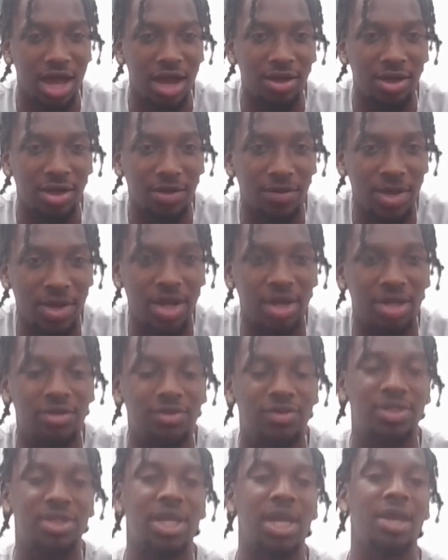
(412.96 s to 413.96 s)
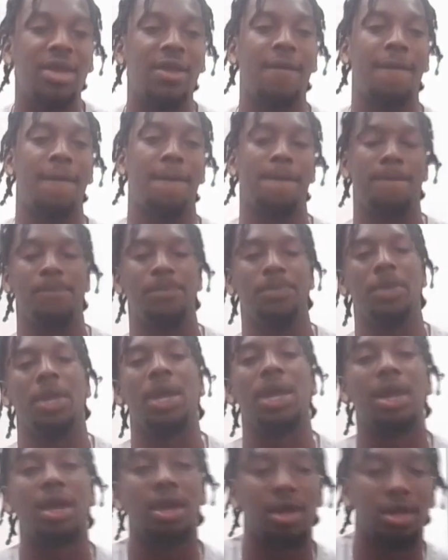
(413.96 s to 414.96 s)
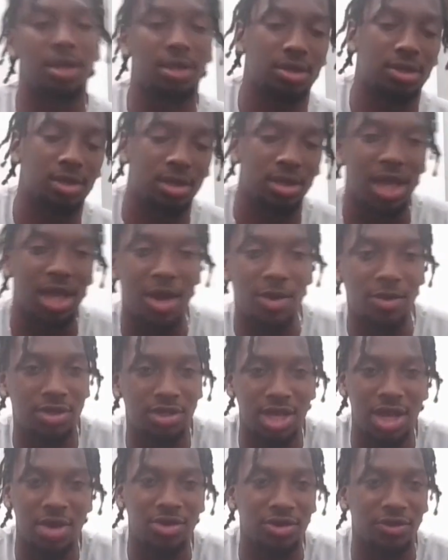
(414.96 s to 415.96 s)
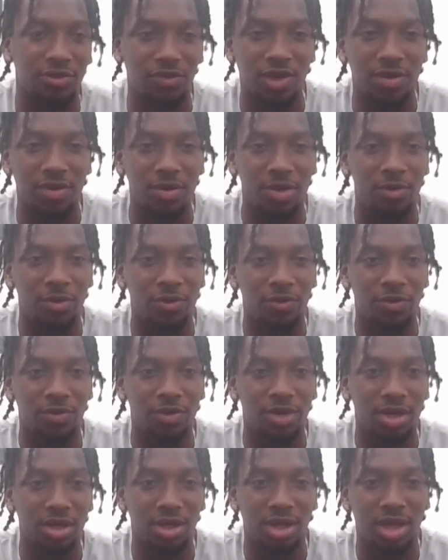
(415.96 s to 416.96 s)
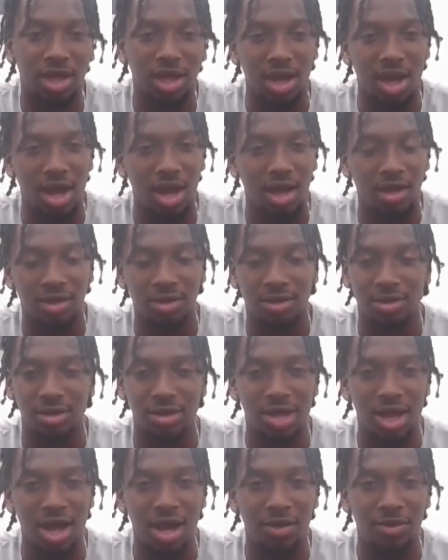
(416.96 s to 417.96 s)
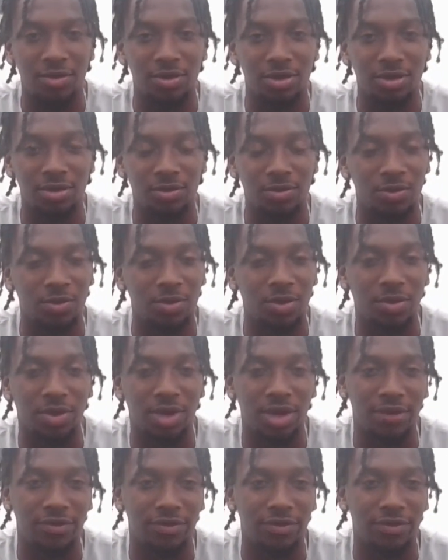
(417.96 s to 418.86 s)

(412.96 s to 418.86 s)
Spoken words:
competitive state, and that was a fun moment for me, and I would remember that